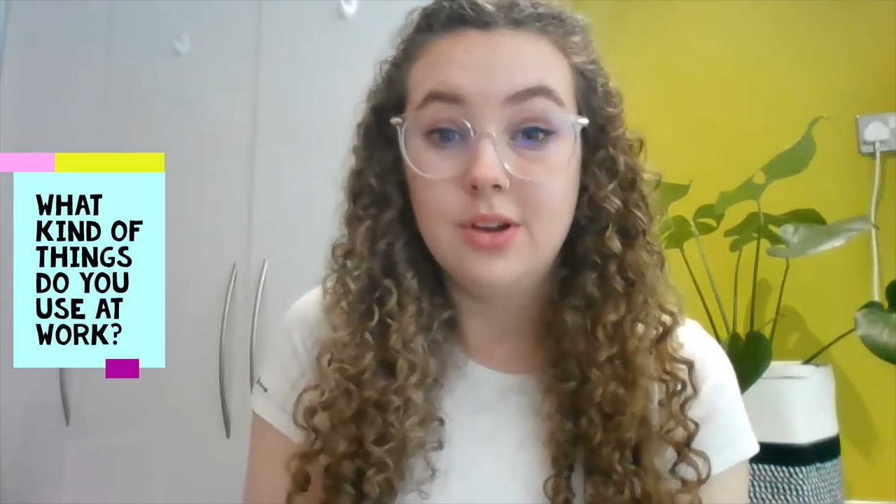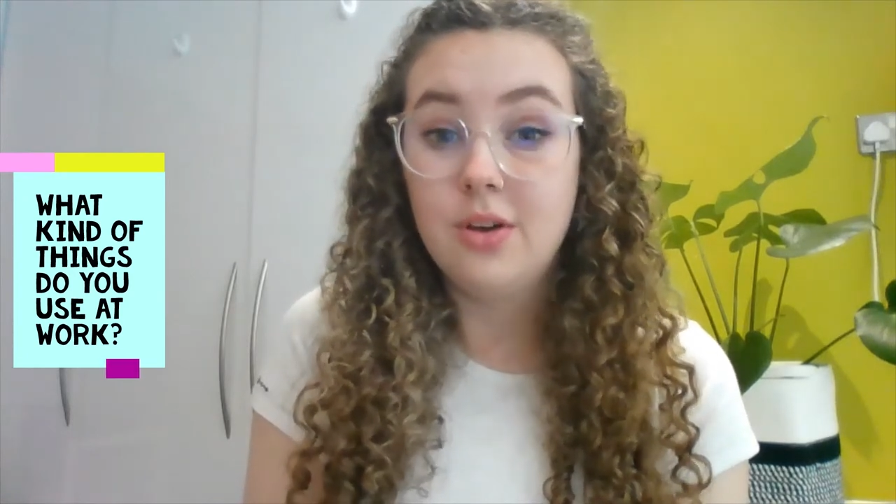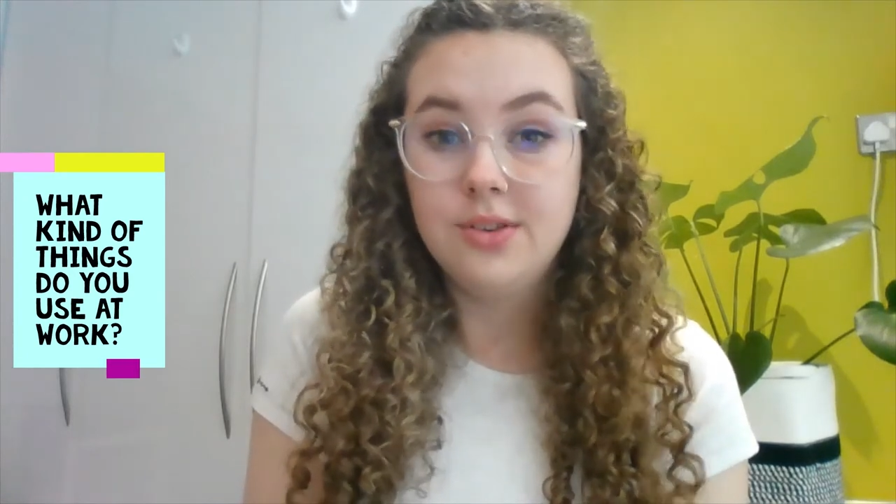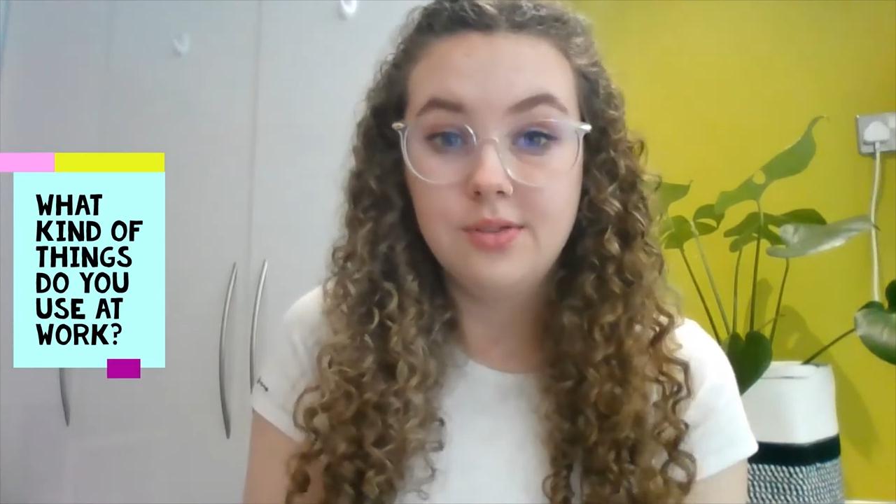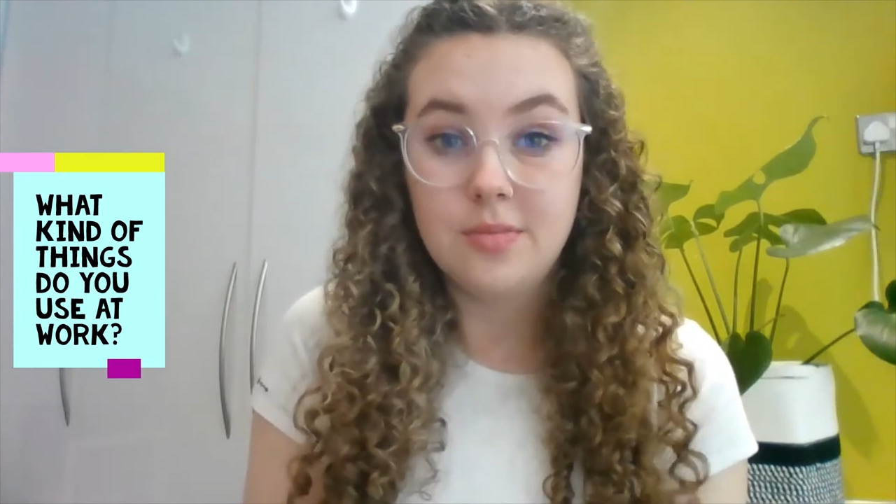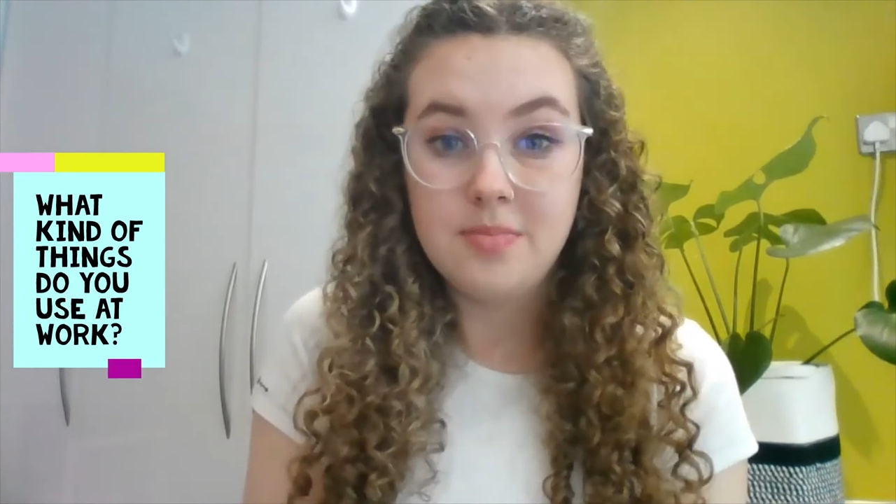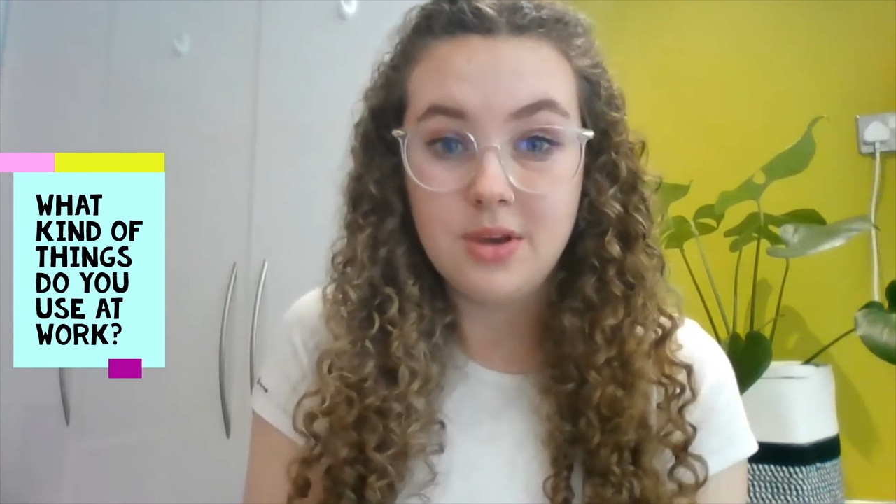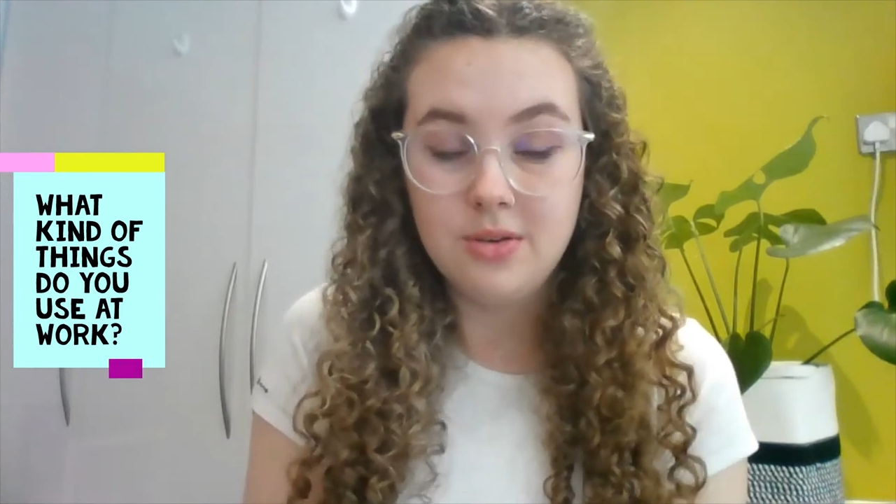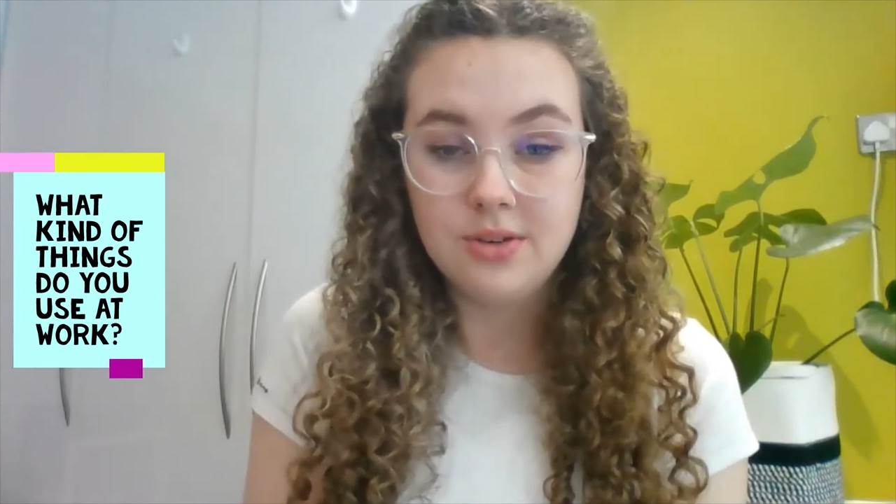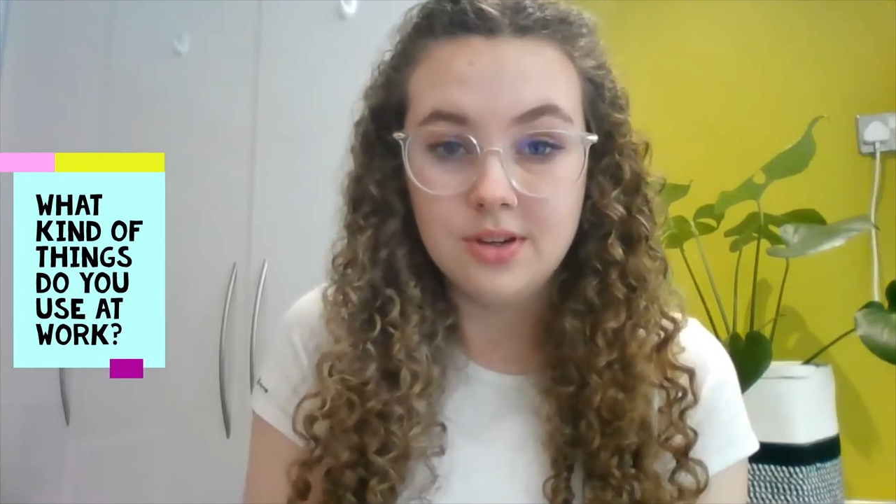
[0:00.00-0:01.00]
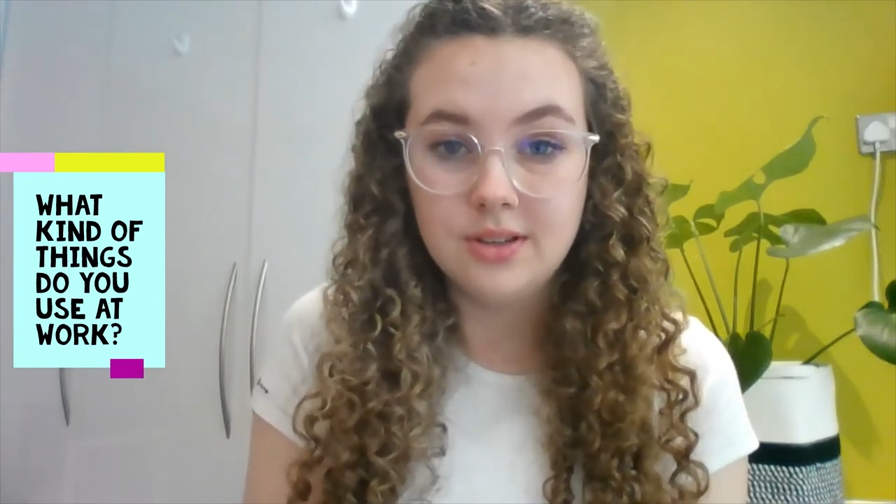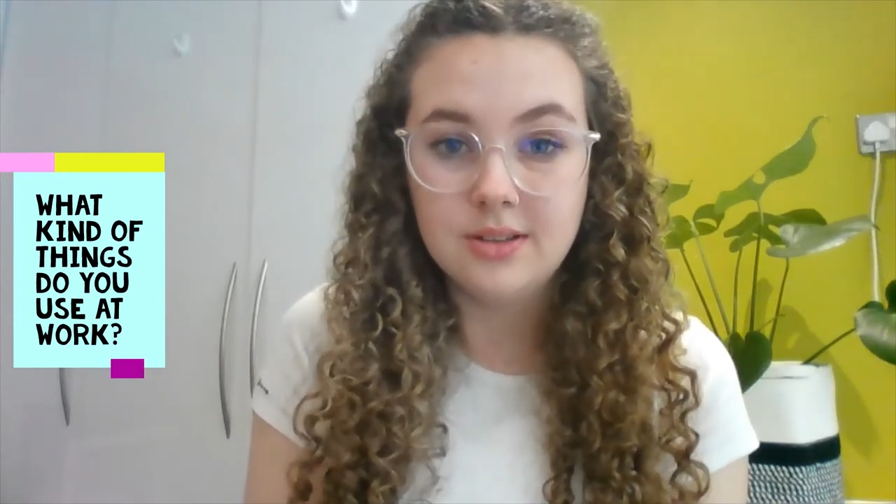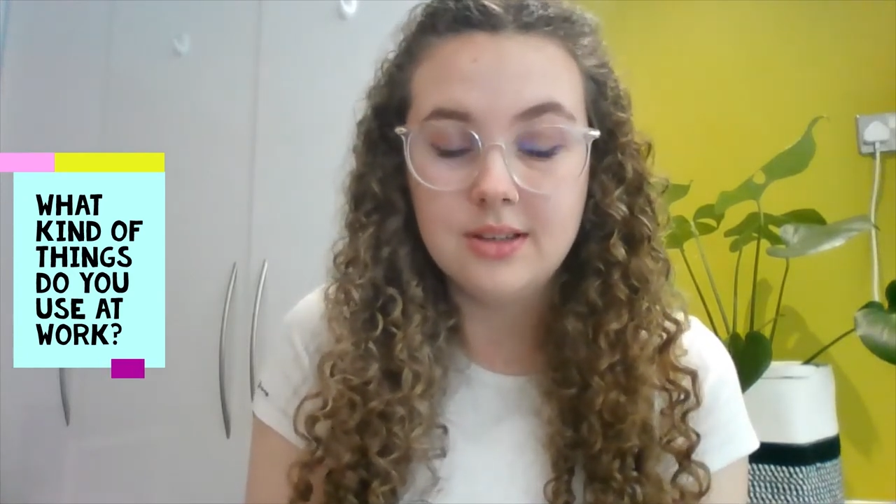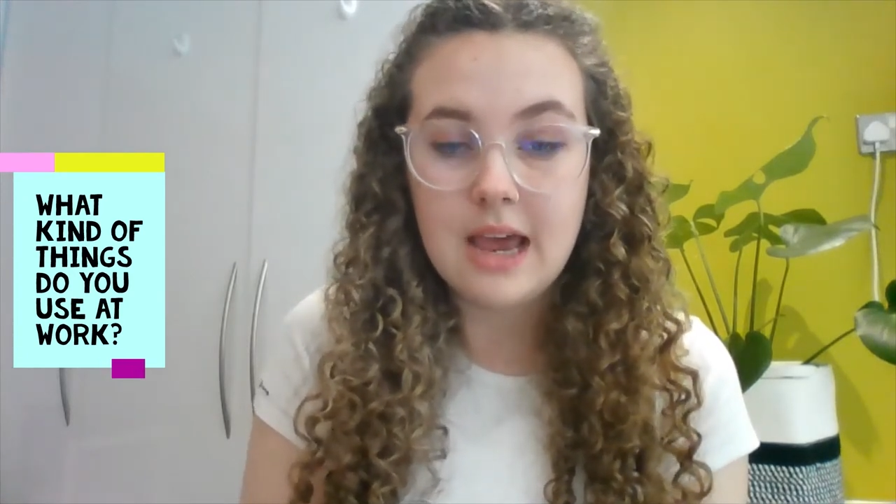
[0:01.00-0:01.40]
lots of computers